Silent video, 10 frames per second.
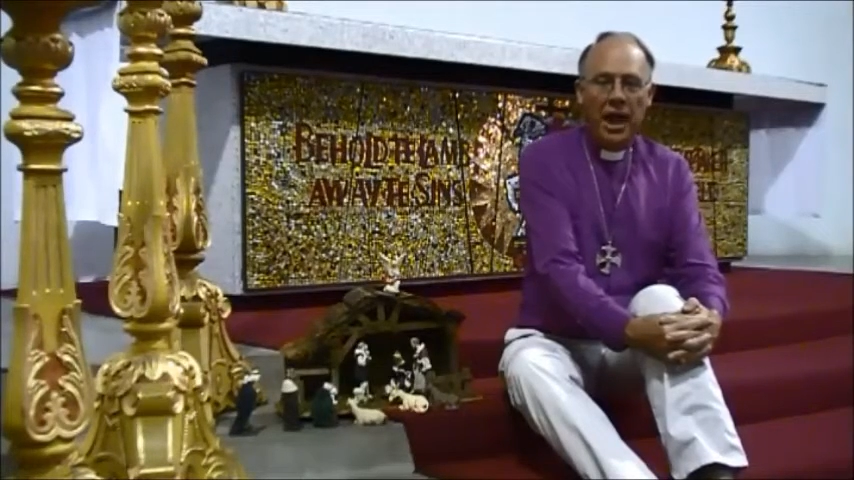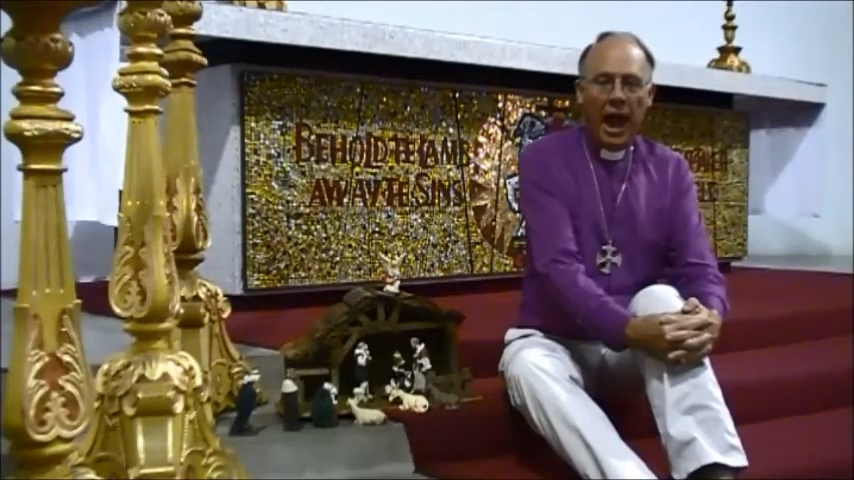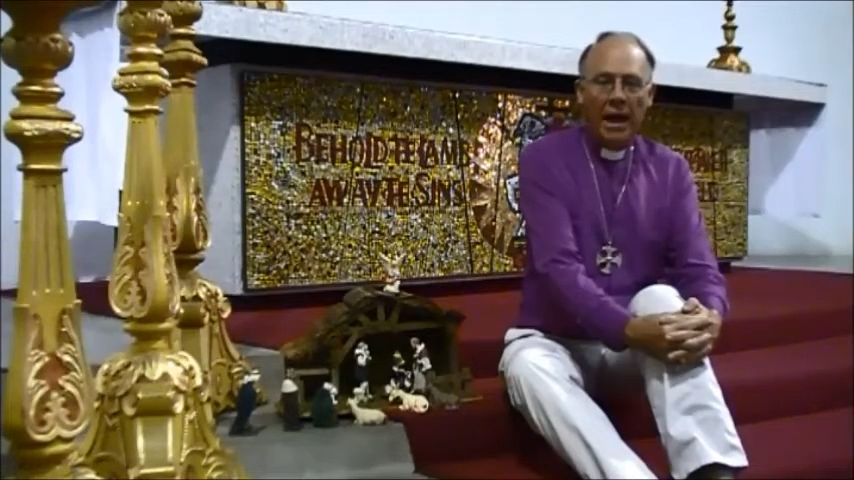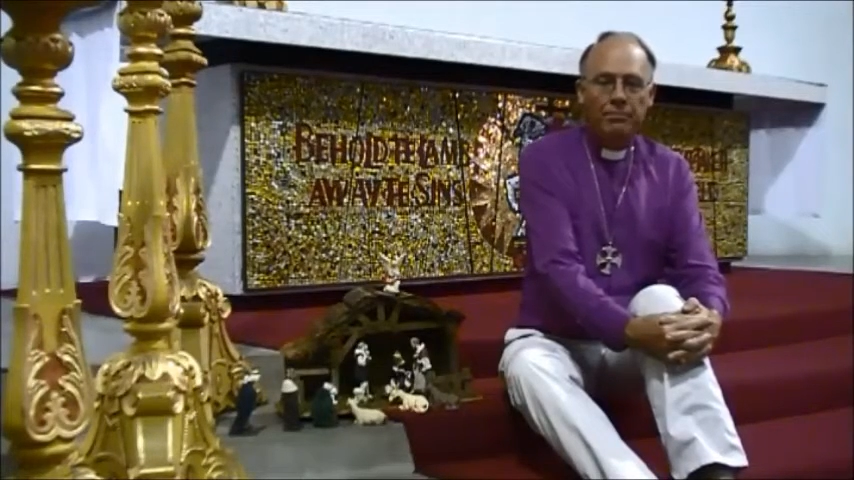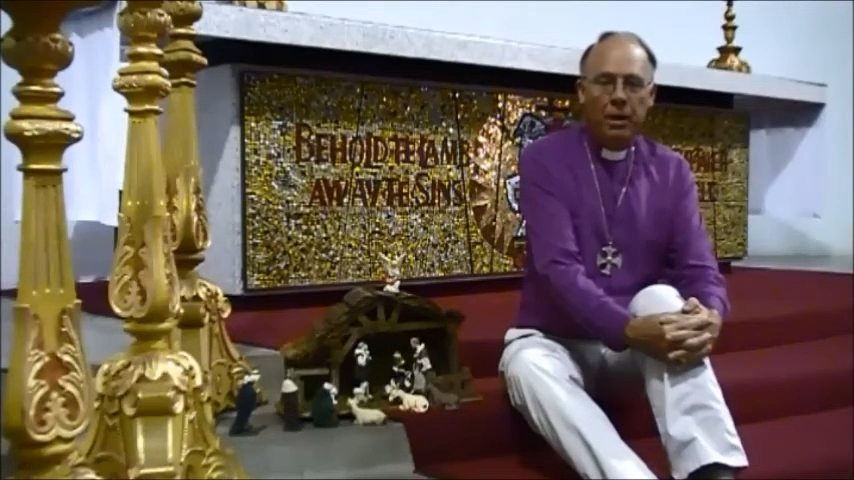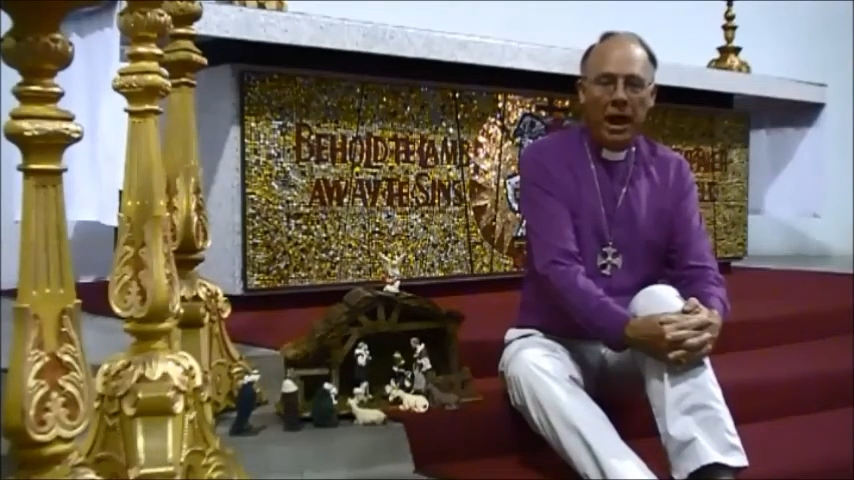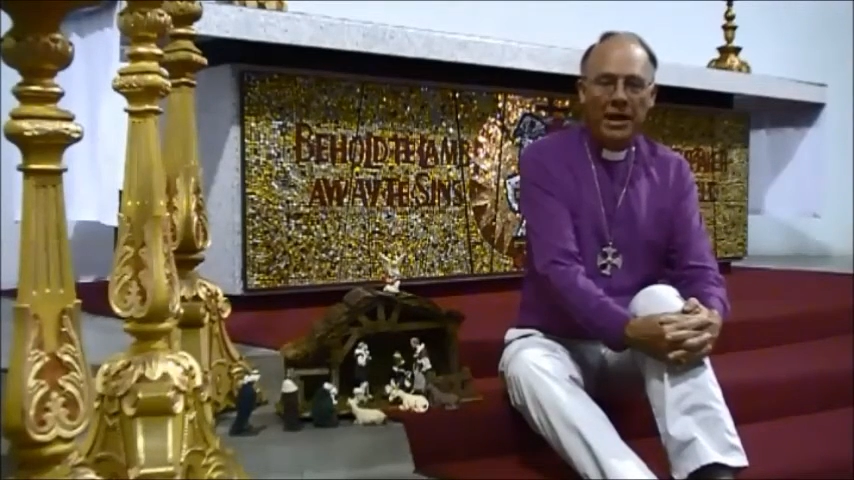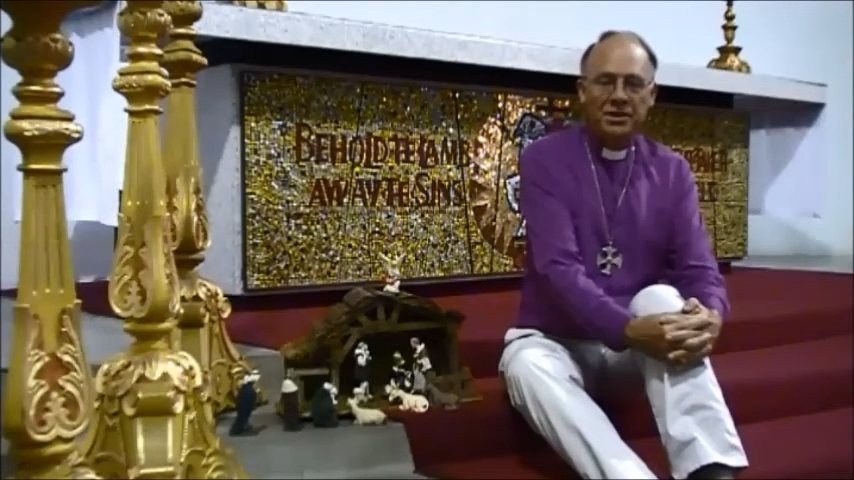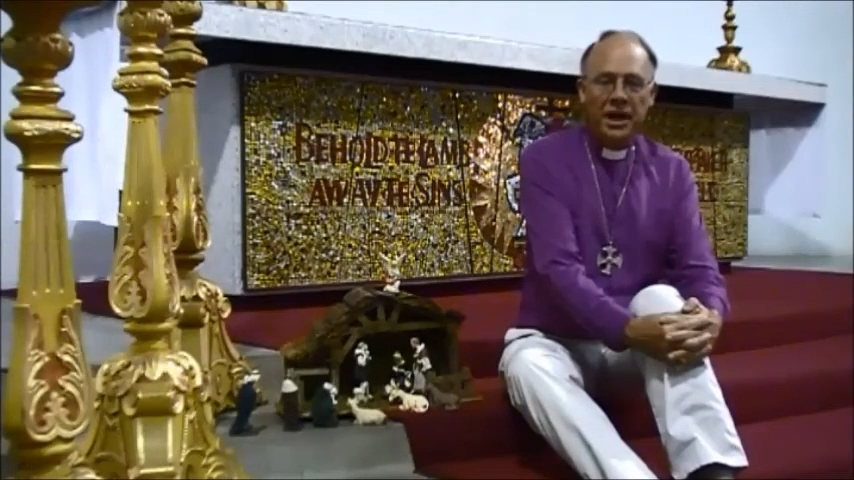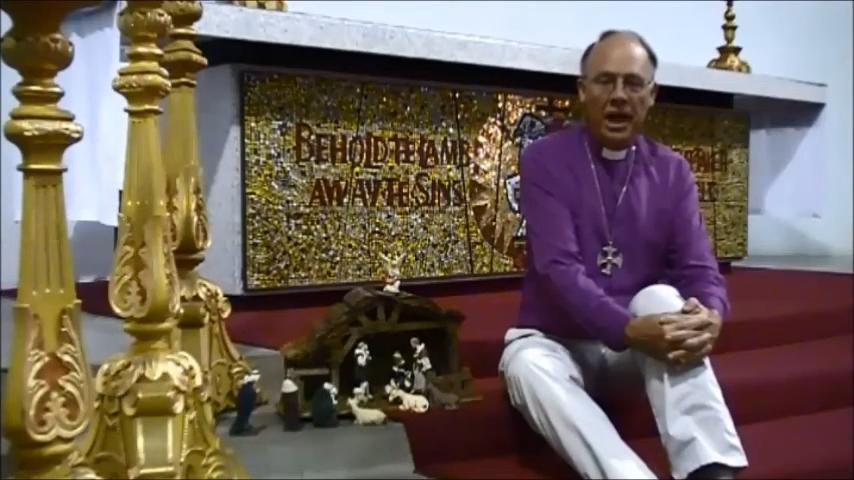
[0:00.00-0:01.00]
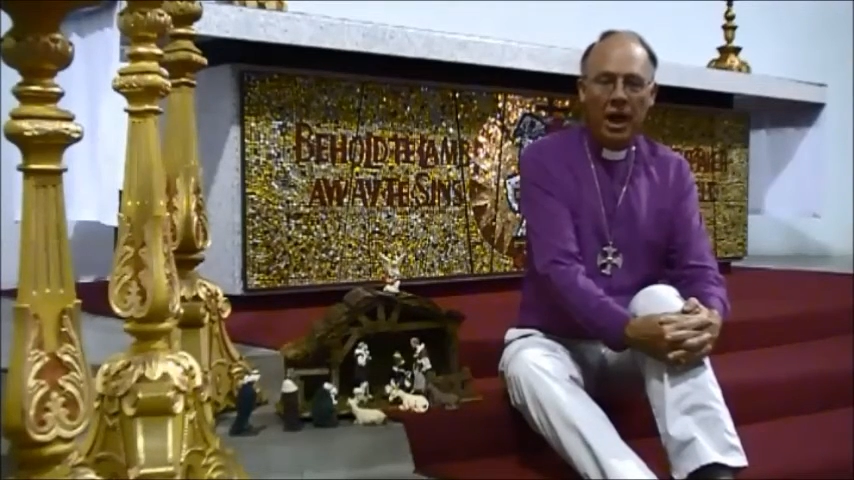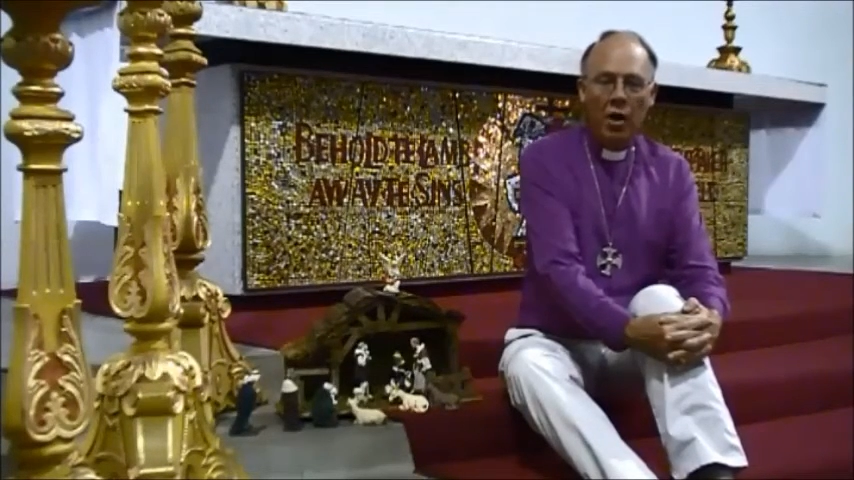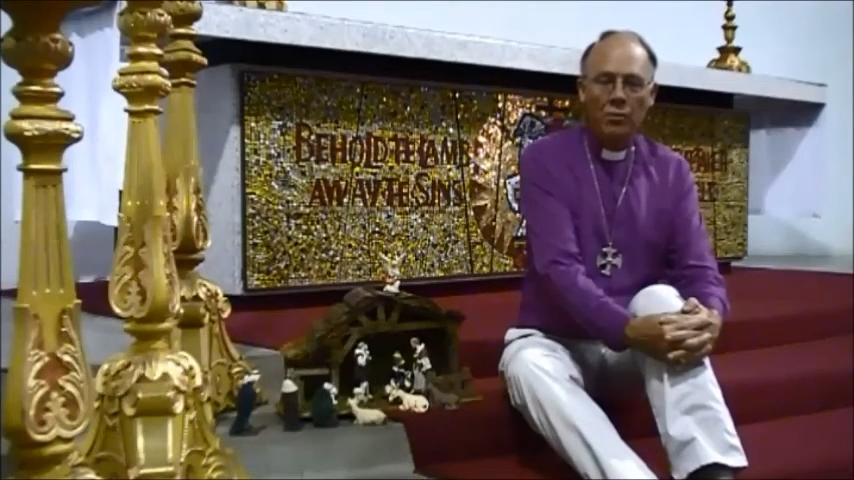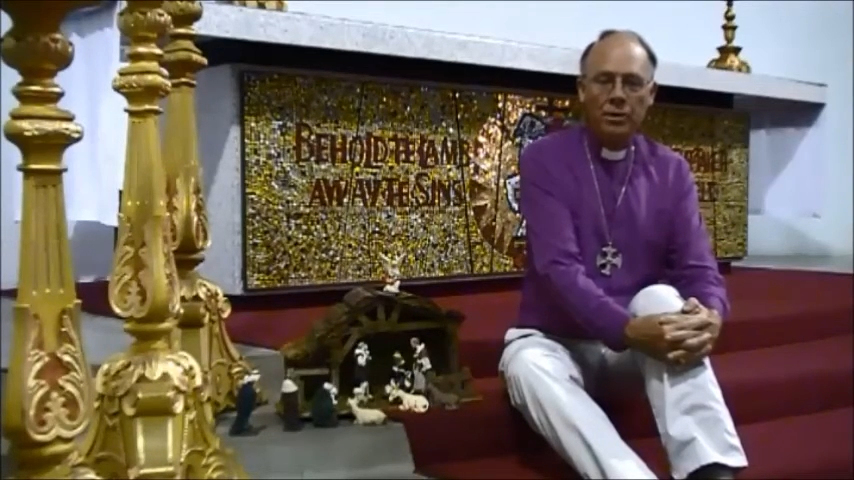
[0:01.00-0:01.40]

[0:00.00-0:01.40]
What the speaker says: and place our hope